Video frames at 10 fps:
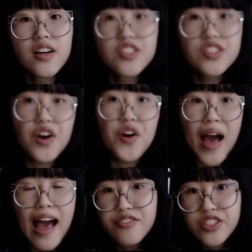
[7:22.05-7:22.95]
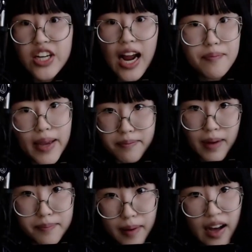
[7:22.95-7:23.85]
So after I made
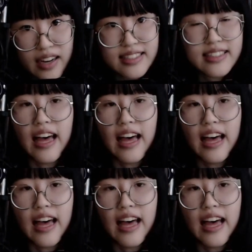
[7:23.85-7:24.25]
my box,